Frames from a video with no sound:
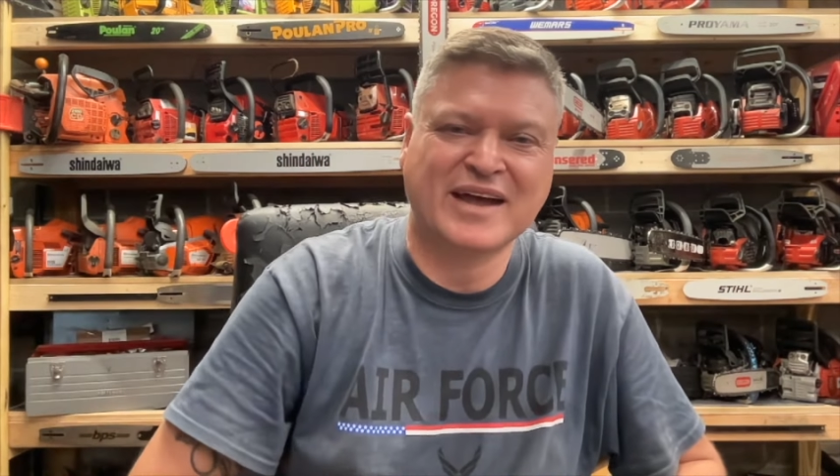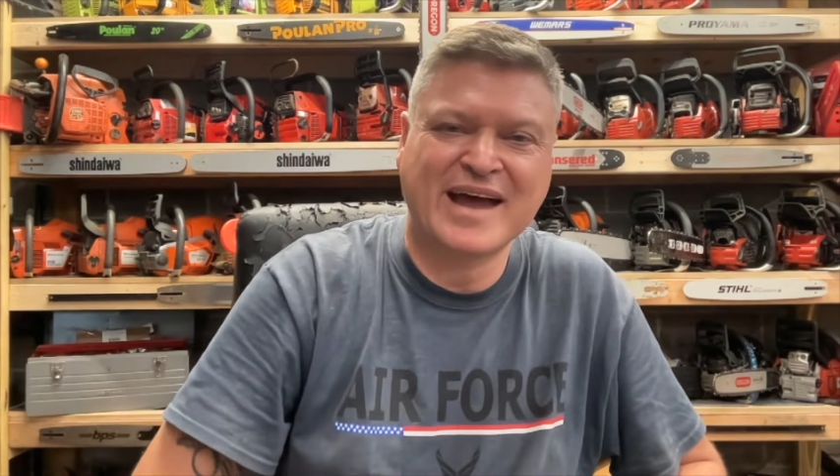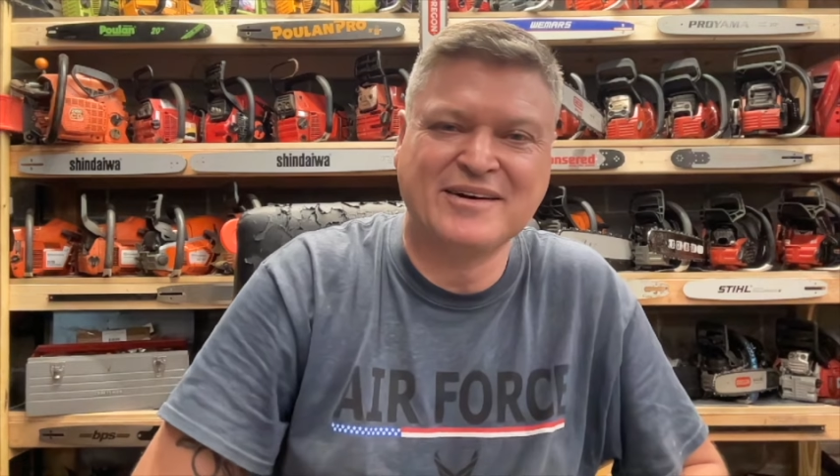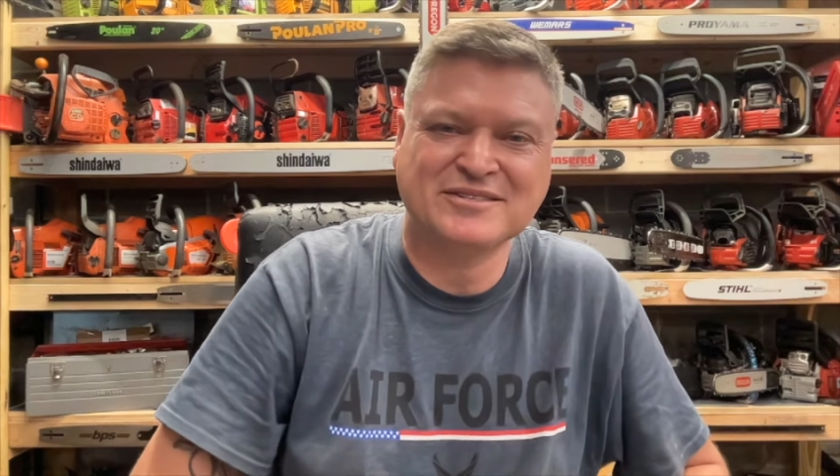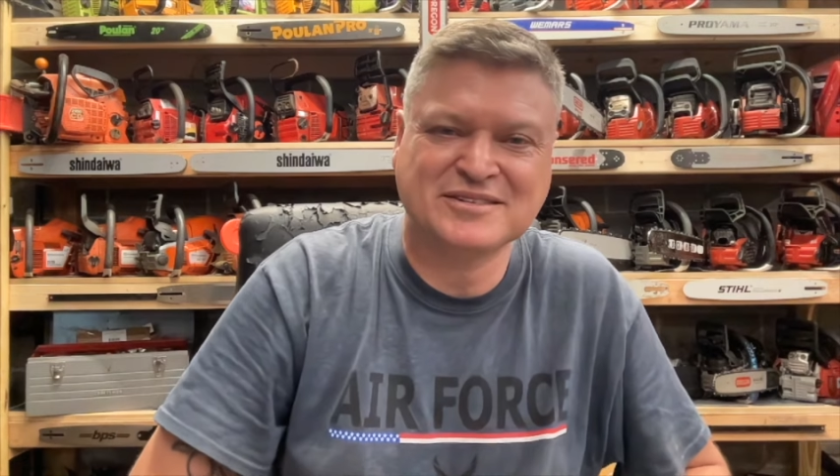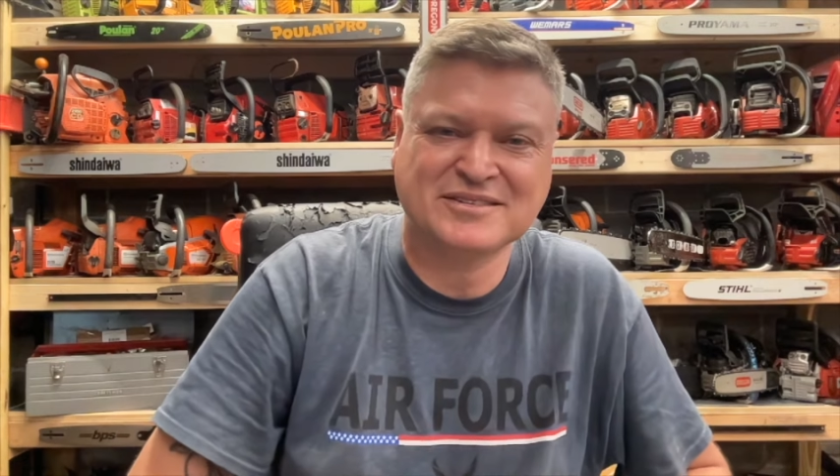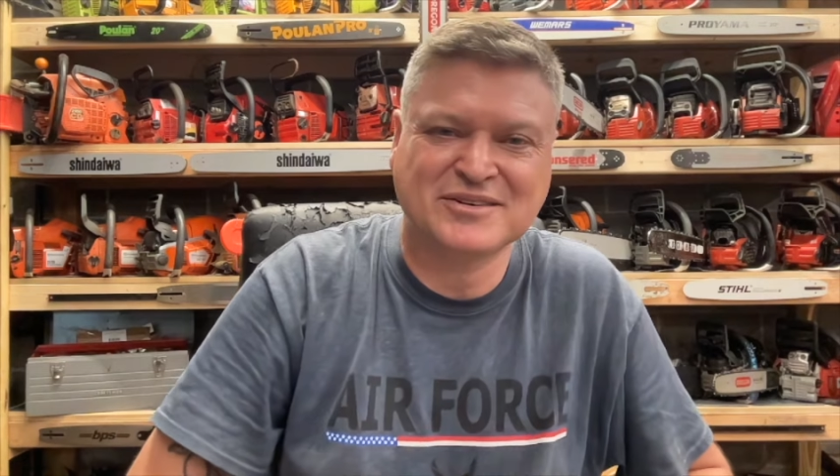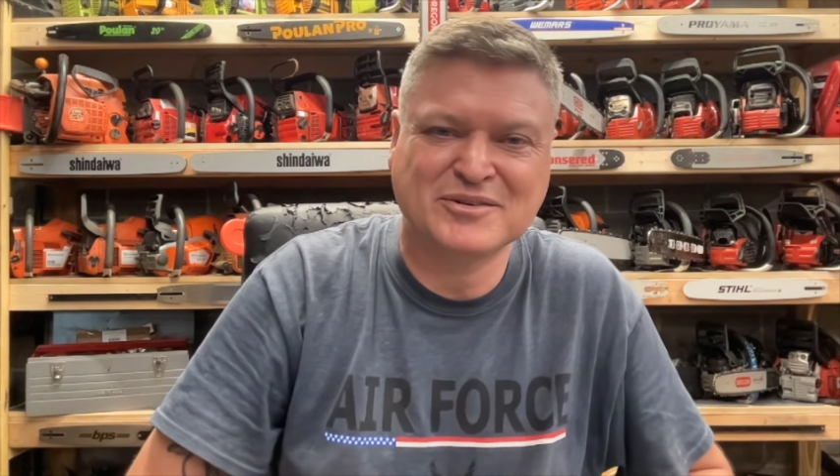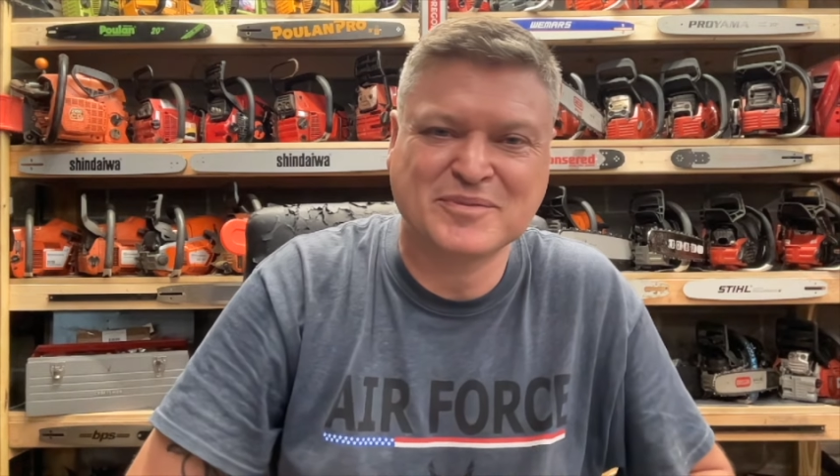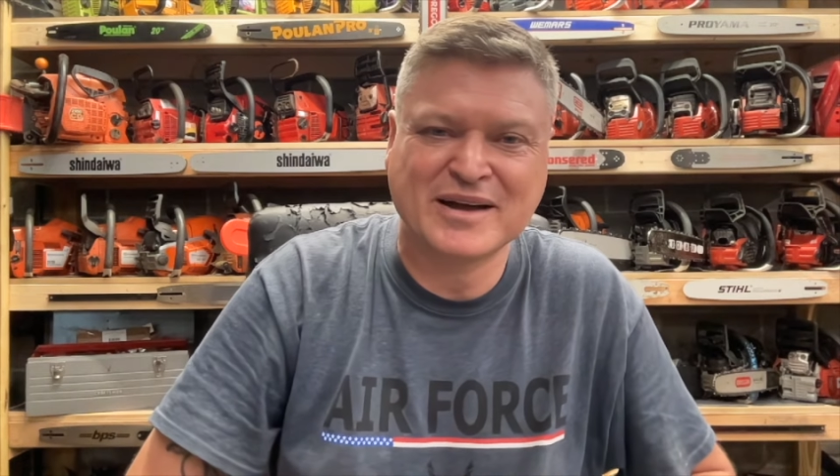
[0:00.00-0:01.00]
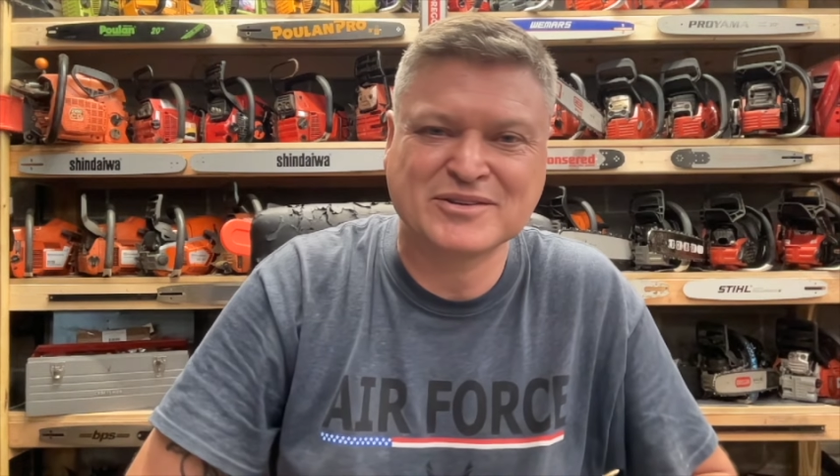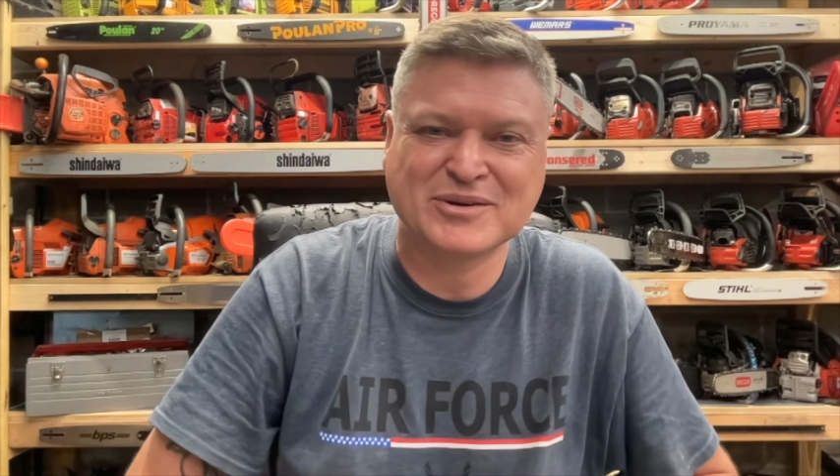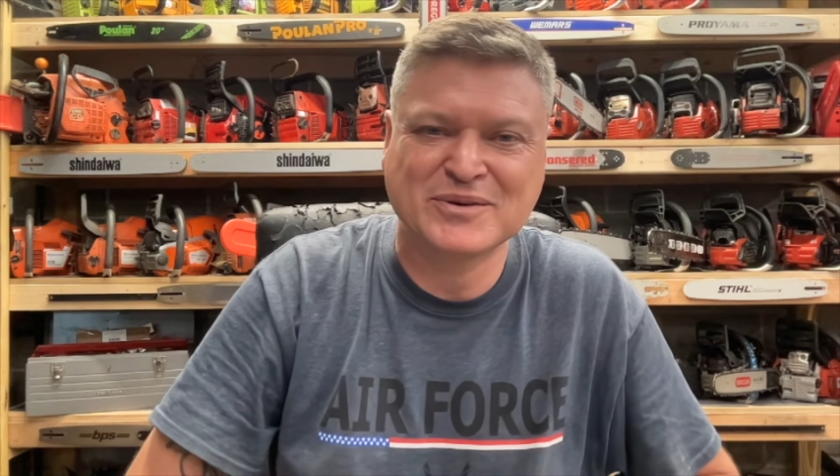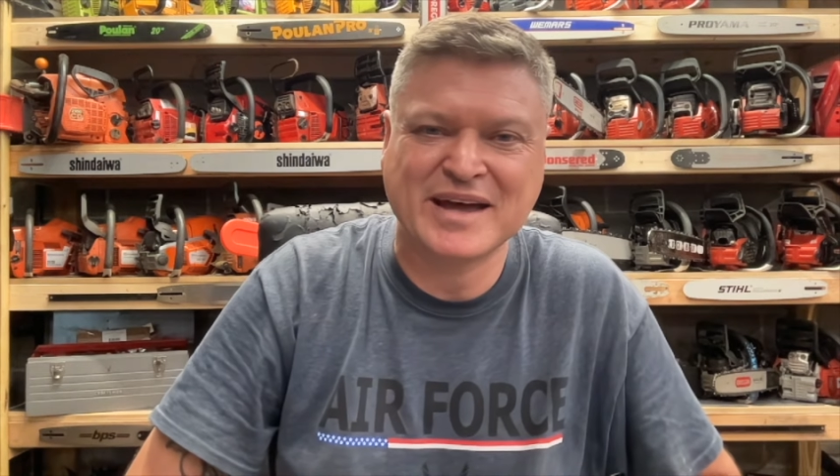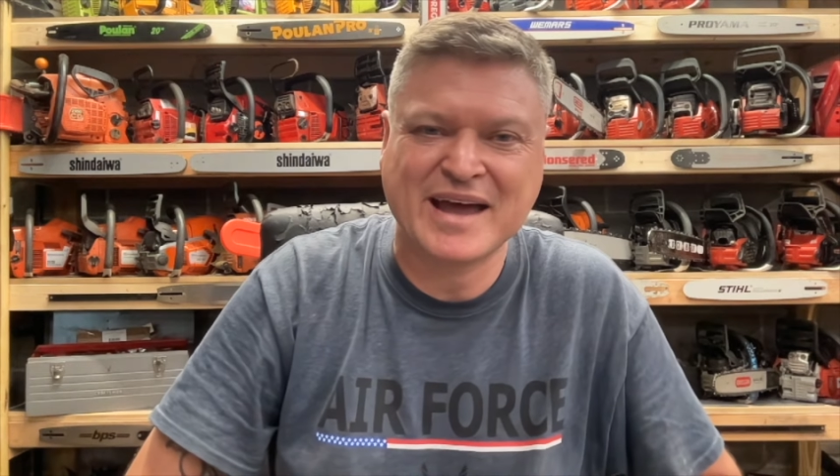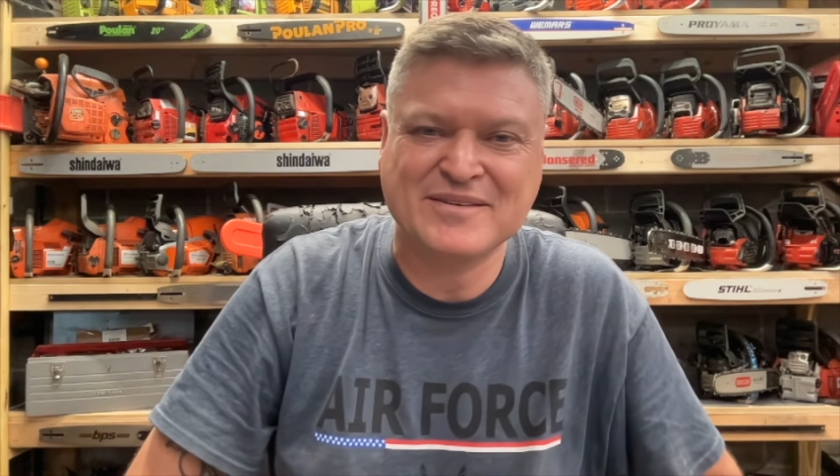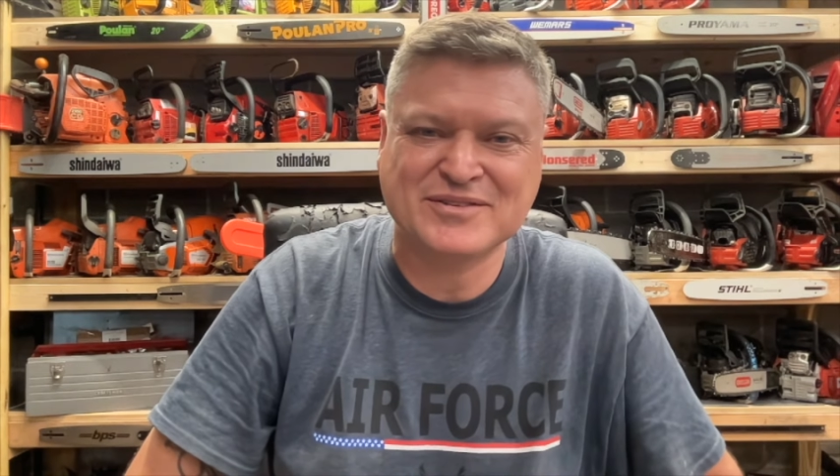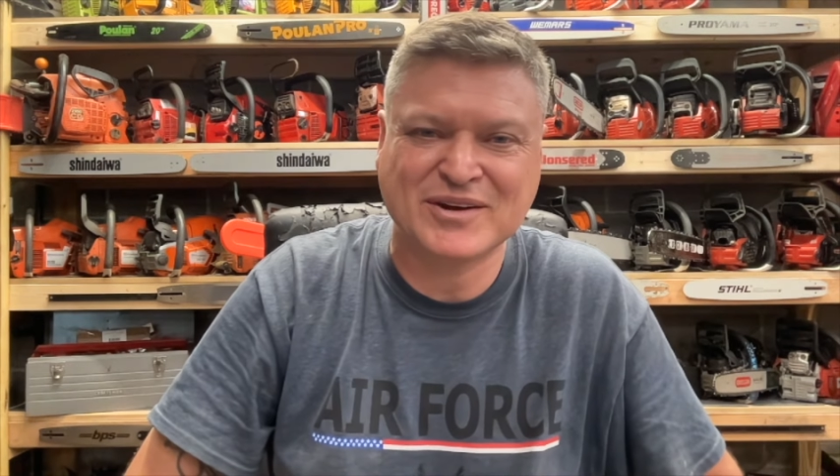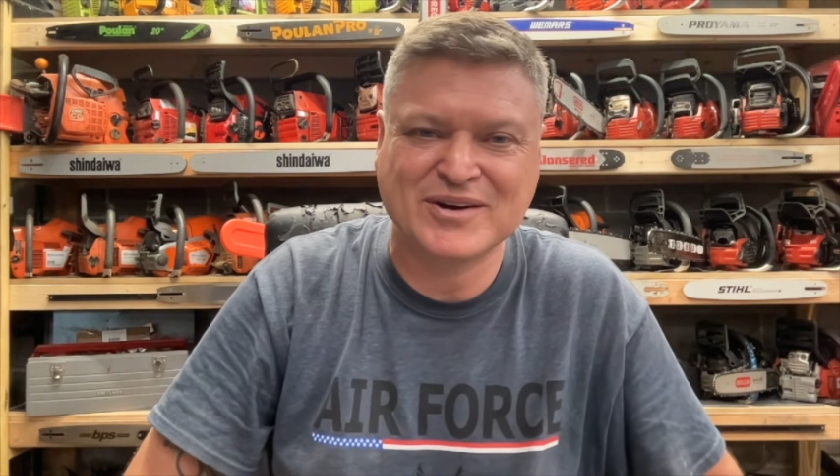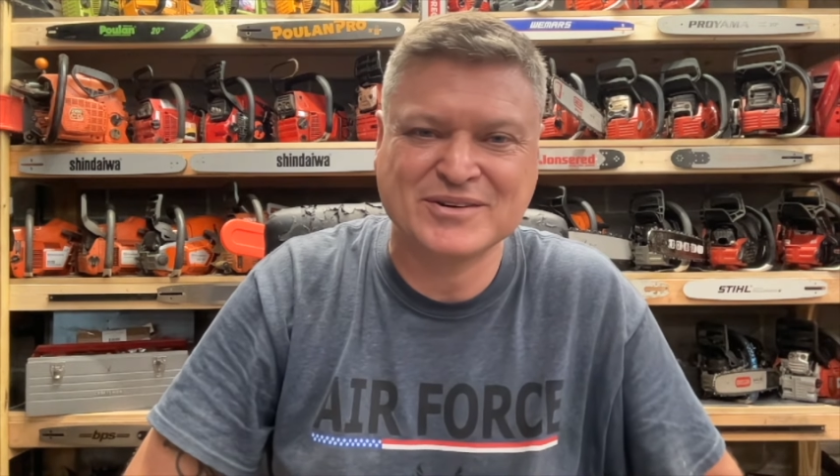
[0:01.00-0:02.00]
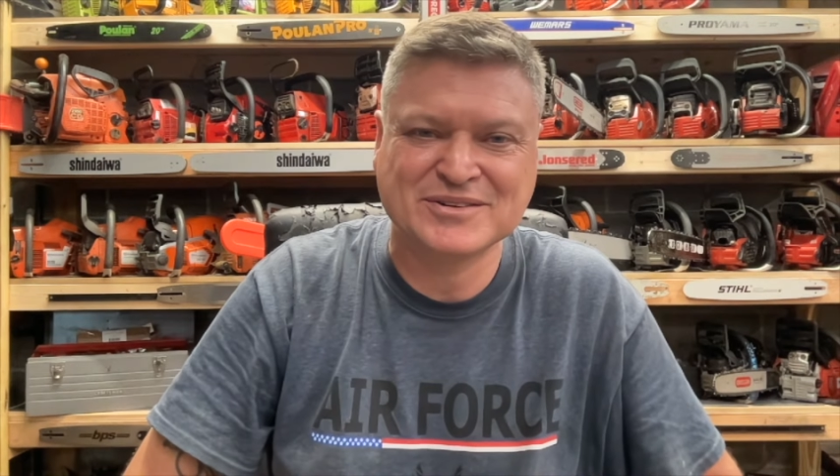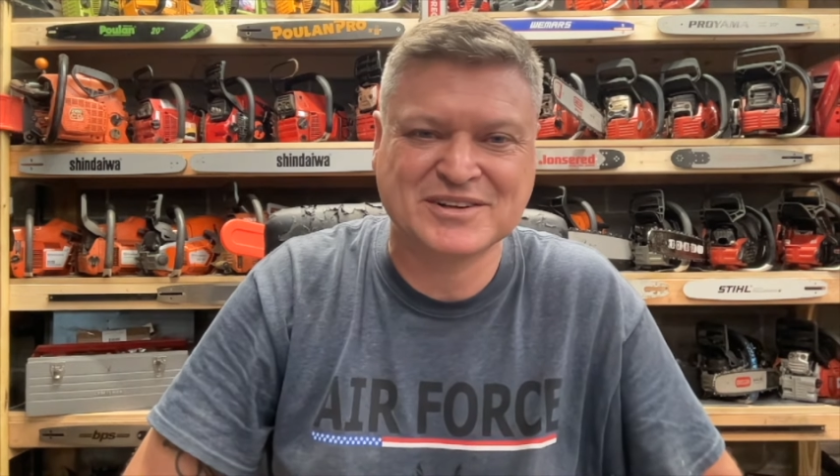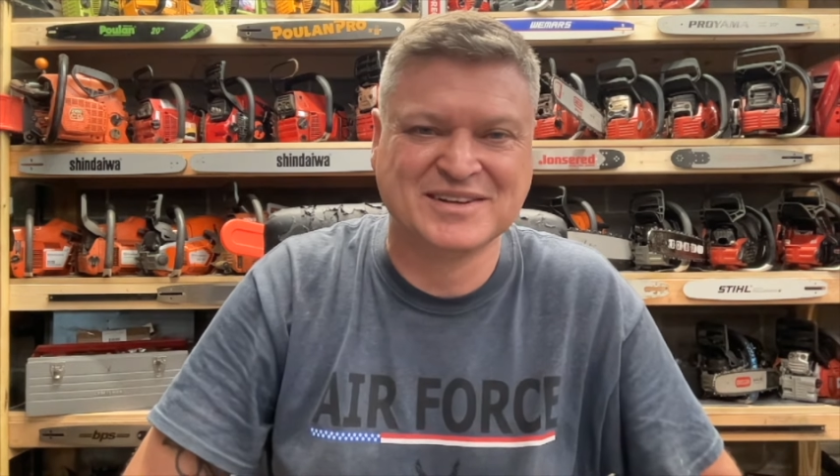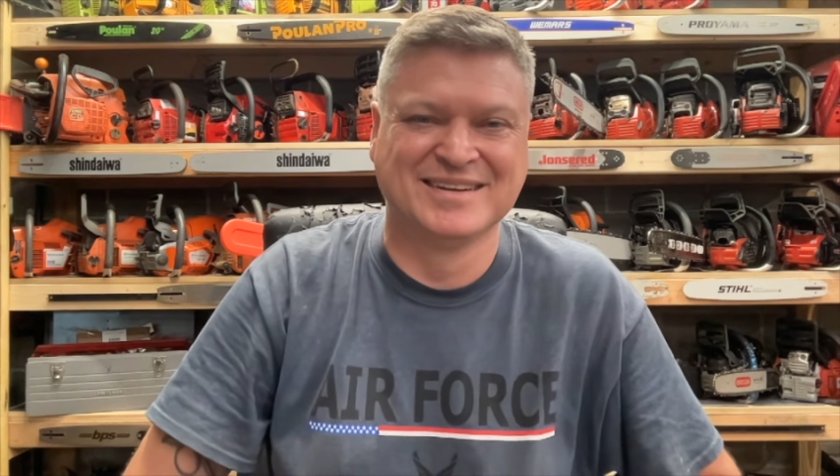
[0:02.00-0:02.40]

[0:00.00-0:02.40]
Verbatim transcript: out to about two and a half turns